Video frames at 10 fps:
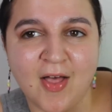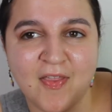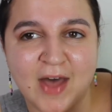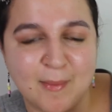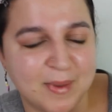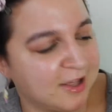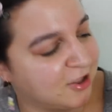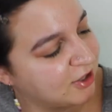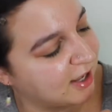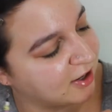that pink
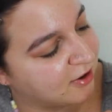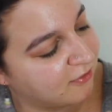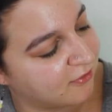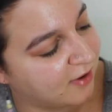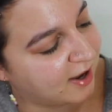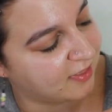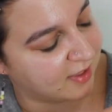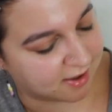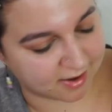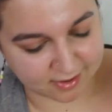shade right
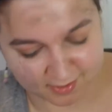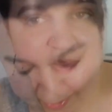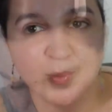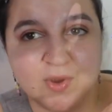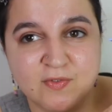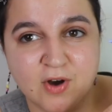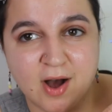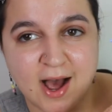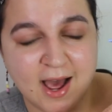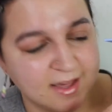there. Then we've got
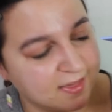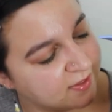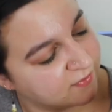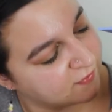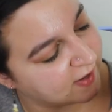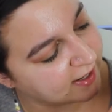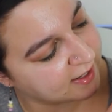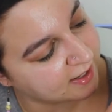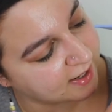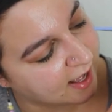Ice,
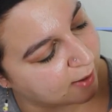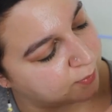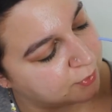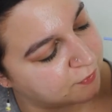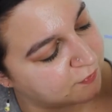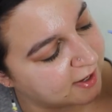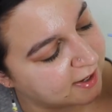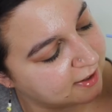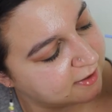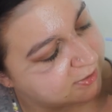Flaky and Buffet.